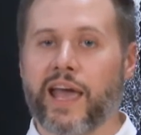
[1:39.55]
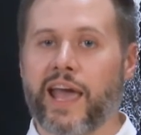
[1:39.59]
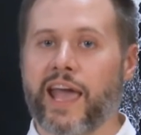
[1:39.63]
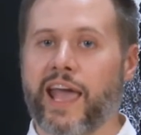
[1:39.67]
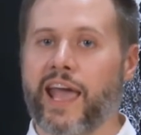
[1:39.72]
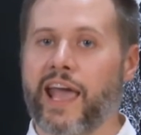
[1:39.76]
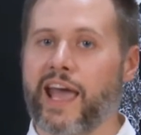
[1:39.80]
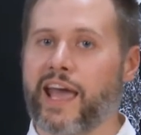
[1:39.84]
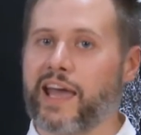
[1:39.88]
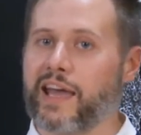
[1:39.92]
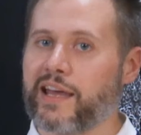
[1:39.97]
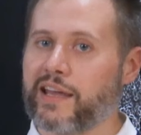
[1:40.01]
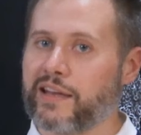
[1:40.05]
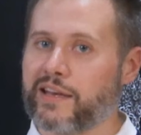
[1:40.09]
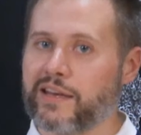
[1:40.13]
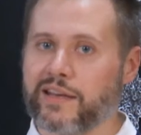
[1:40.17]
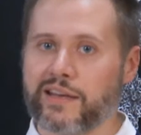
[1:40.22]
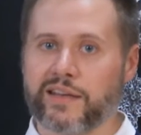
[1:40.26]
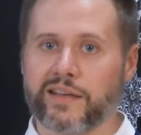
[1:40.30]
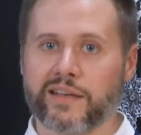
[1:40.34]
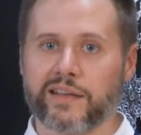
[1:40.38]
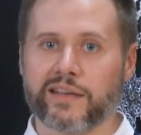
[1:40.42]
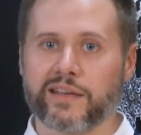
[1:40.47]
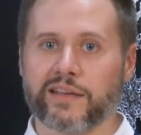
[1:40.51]

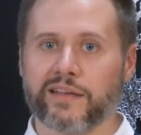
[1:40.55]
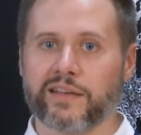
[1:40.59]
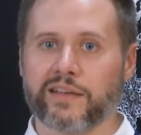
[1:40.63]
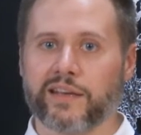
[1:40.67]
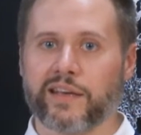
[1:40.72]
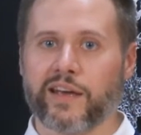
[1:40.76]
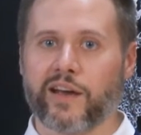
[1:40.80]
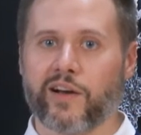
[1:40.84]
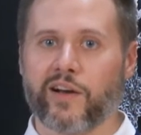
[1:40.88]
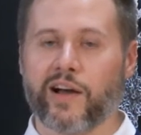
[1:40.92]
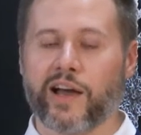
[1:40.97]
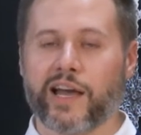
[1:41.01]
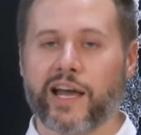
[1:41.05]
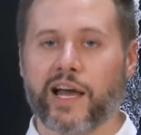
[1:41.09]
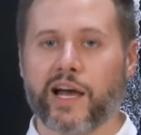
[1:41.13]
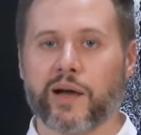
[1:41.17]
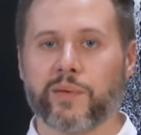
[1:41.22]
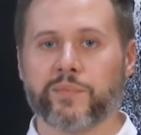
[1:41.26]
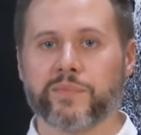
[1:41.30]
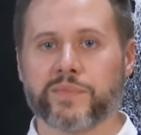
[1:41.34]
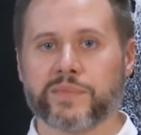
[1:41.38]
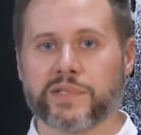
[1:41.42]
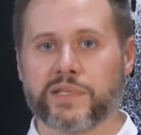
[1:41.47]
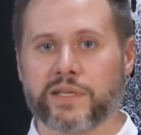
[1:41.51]
And here I
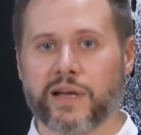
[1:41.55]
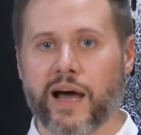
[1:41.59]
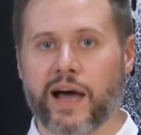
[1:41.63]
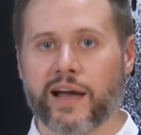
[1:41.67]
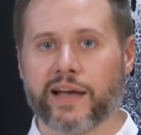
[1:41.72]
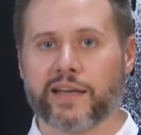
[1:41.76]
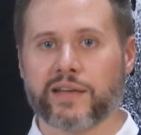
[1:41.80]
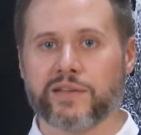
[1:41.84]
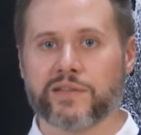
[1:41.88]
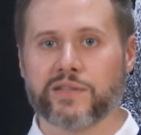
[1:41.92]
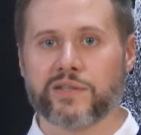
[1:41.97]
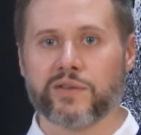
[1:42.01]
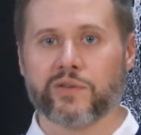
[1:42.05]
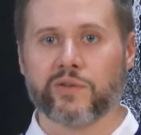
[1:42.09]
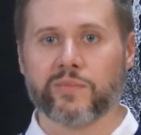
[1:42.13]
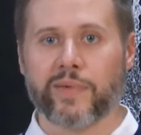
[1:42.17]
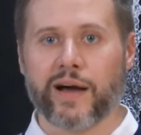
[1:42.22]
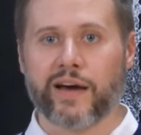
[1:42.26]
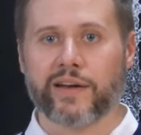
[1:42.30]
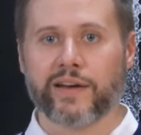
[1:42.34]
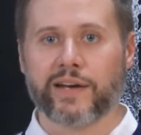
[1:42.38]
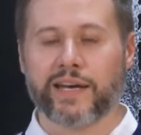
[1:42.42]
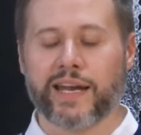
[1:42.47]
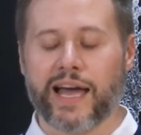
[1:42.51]
am talking to you
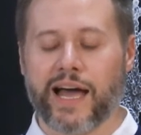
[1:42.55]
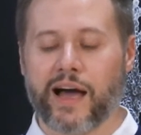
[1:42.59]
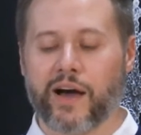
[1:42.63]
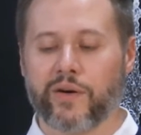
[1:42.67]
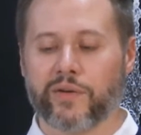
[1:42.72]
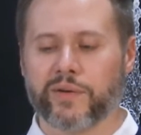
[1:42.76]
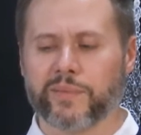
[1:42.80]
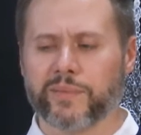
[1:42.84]
about it now.